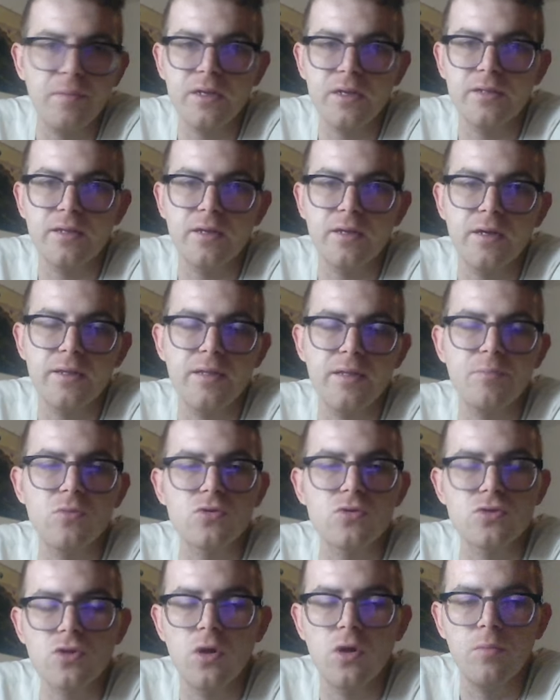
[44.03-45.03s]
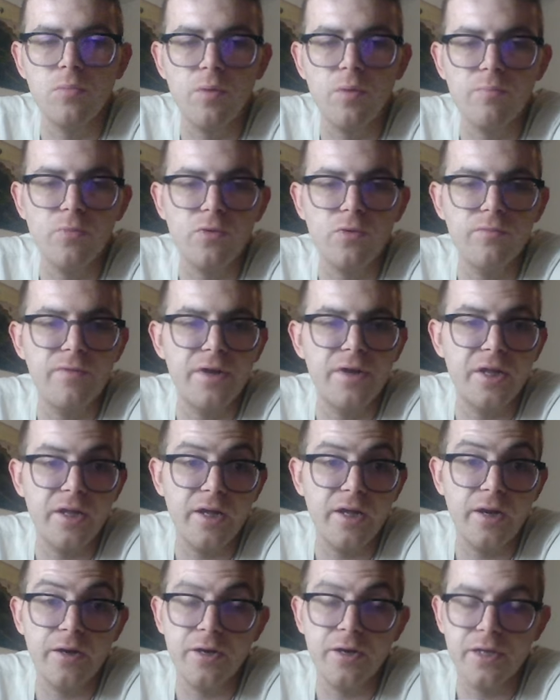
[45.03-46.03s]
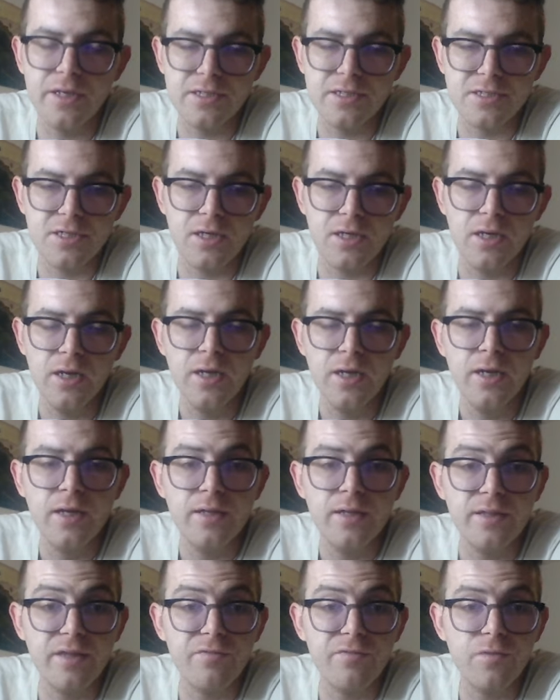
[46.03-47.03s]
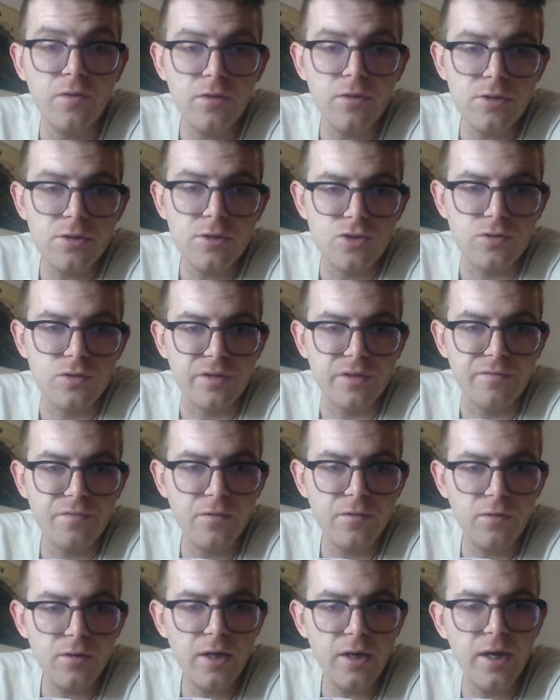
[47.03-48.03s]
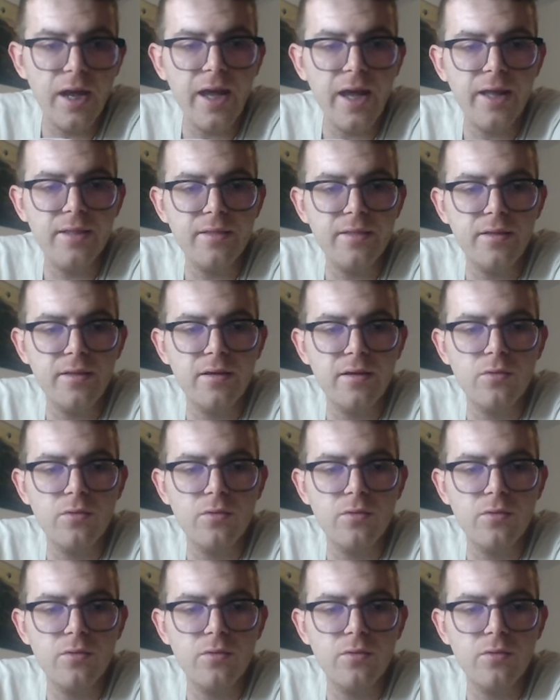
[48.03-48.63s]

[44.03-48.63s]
but the most common move here is D4, so D4, and